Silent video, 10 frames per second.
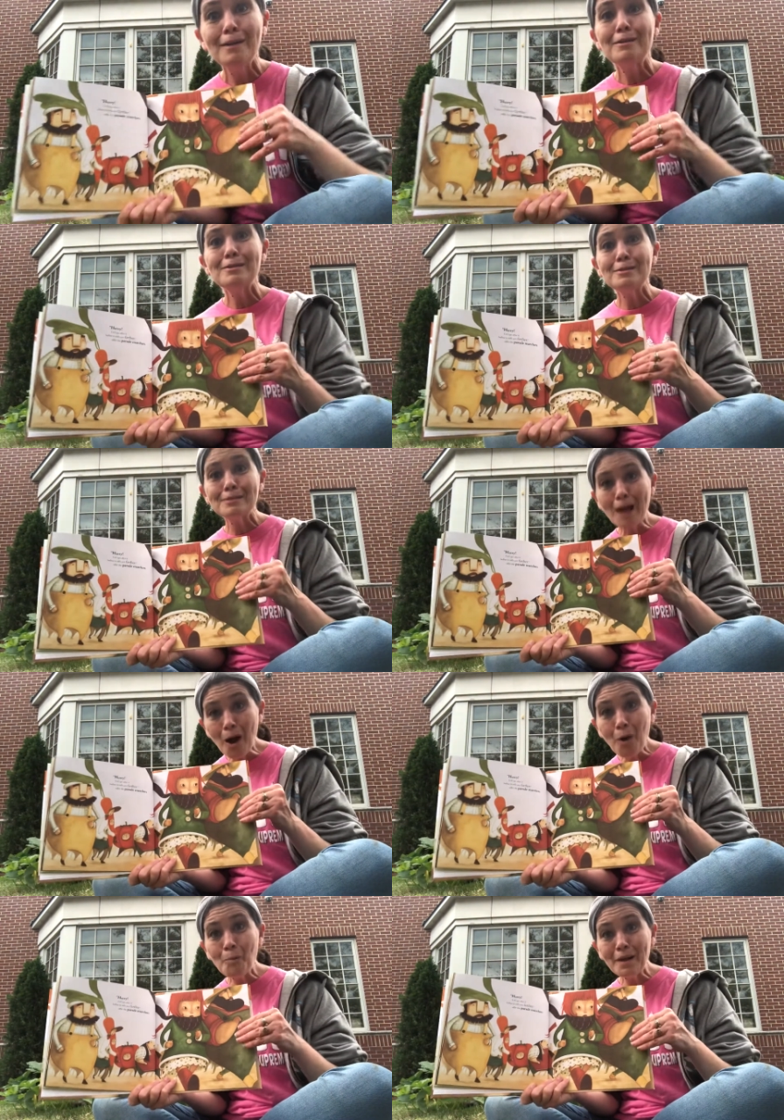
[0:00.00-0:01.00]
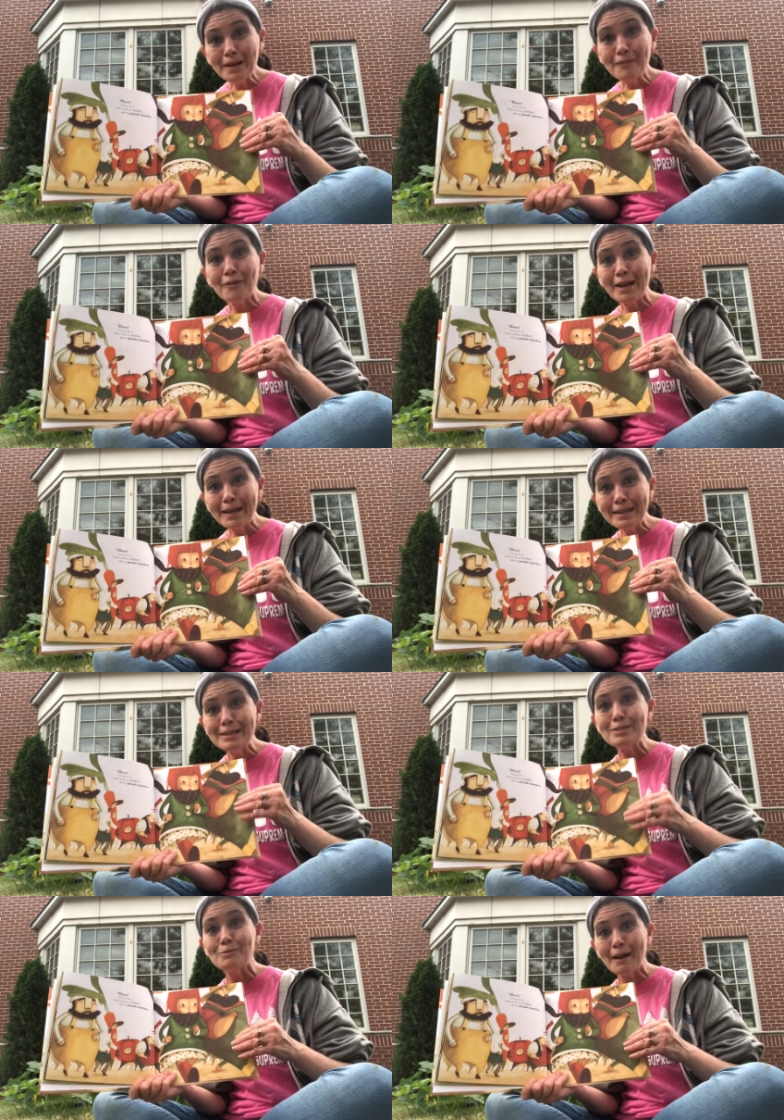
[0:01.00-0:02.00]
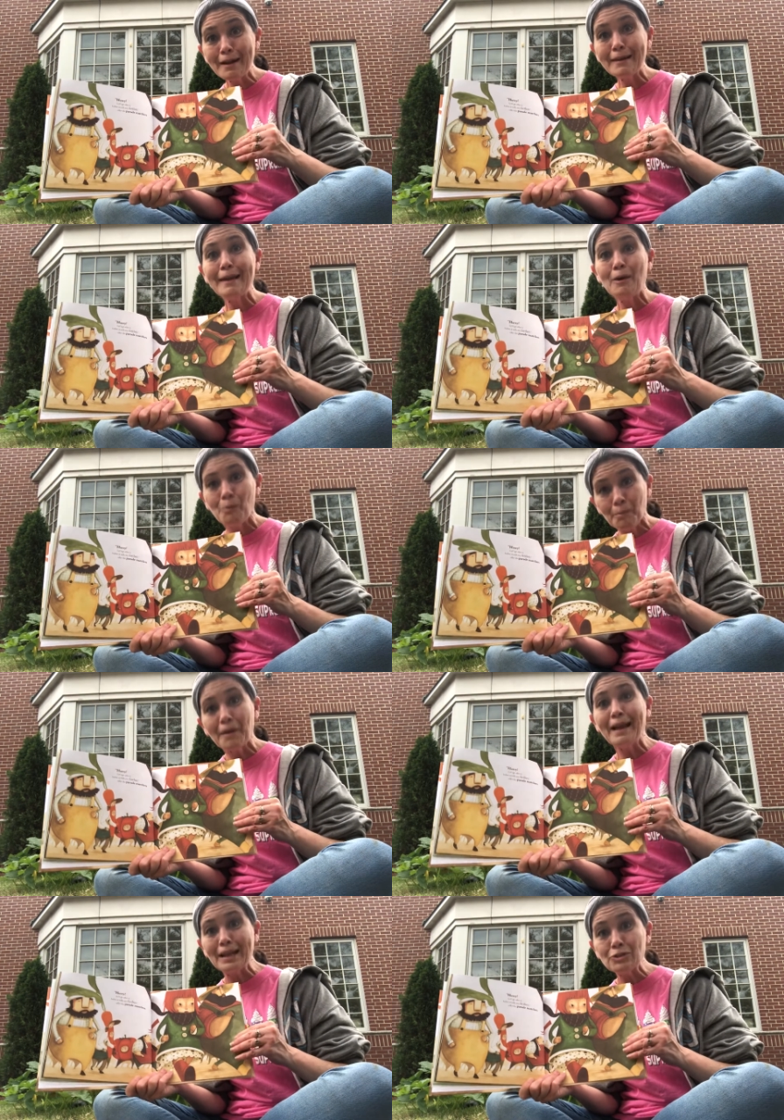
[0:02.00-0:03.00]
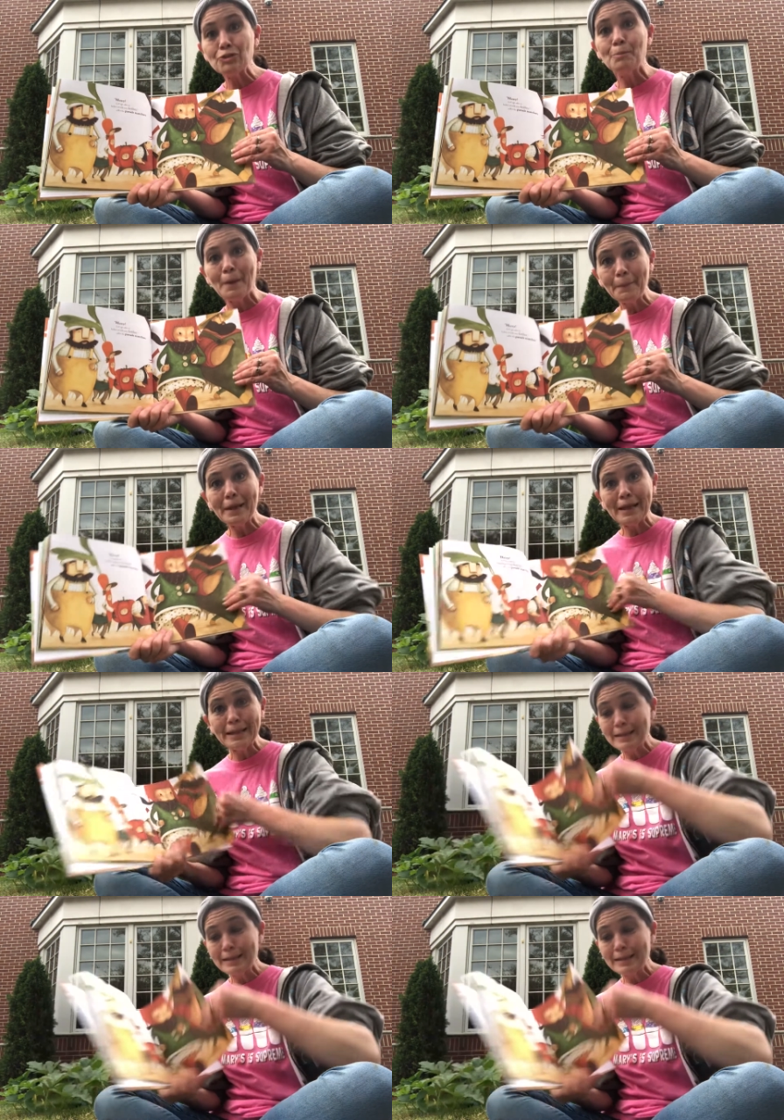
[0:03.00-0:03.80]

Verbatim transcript: So many friends trying to help her catch her pumpkin.